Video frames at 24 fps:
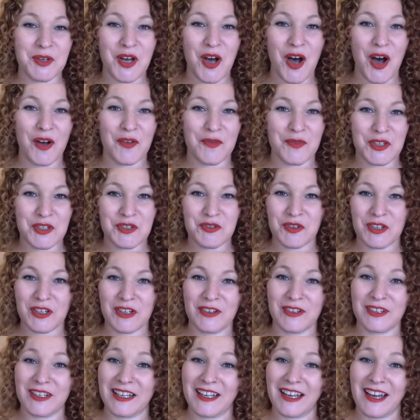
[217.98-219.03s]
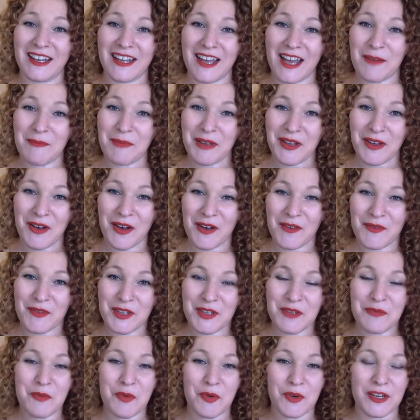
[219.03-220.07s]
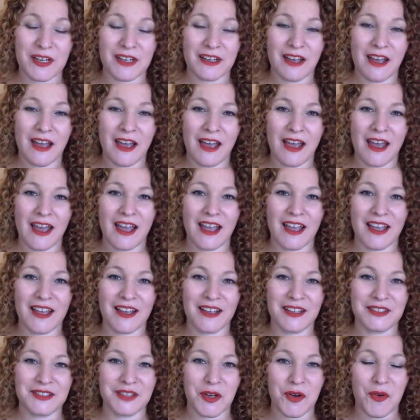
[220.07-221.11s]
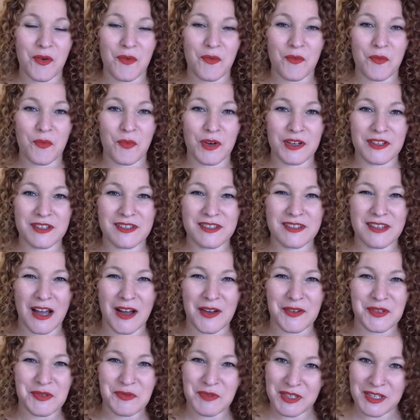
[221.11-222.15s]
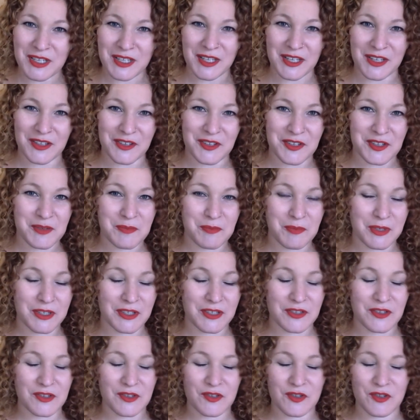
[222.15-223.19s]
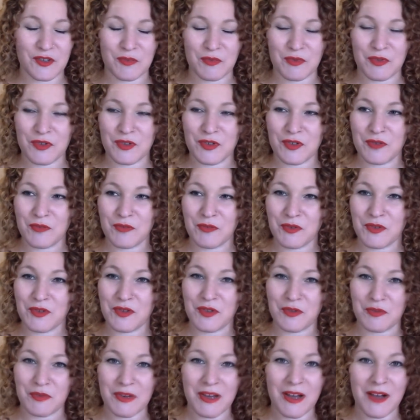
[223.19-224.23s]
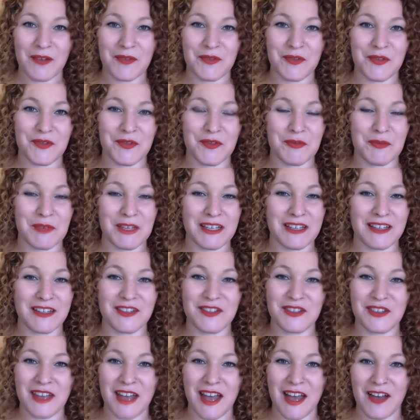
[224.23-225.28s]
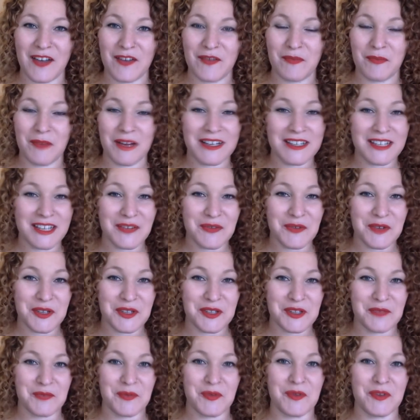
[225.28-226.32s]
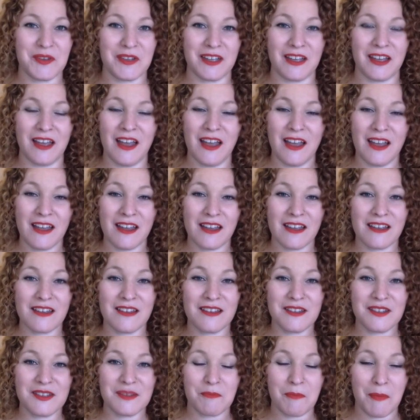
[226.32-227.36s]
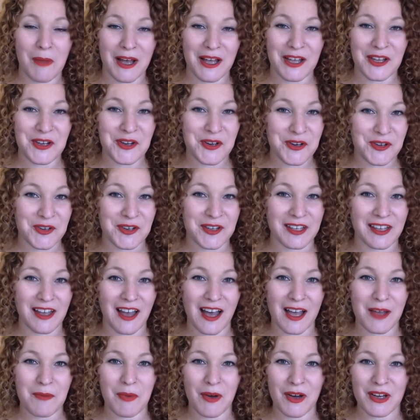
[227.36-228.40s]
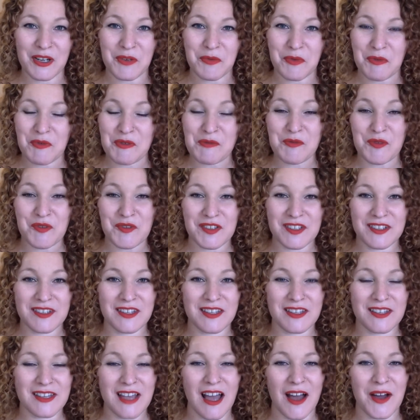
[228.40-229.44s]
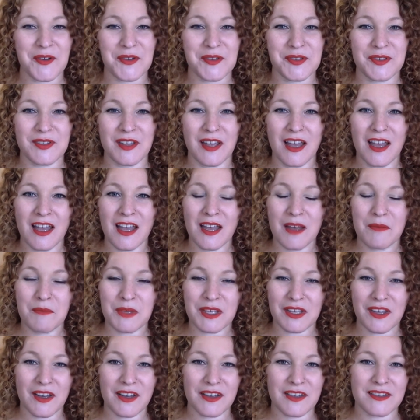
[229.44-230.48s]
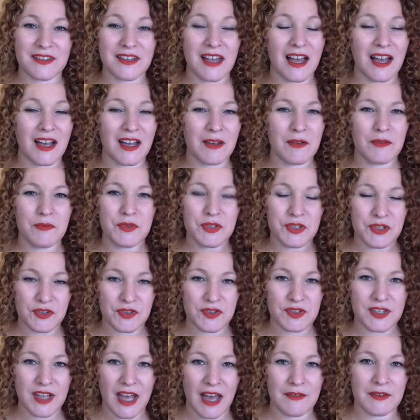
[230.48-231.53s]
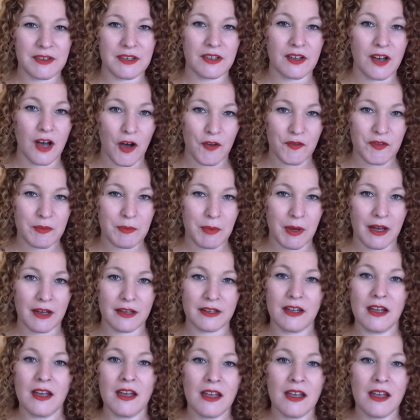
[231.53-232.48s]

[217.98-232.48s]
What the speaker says: a coffee drinker and I gotta have my coffee in the morning. And what sounds ridiculous but is super helpful for me to have my day running smoothly is my Keurig. I bought it when we moved into this house because I was used to having a coffee pot,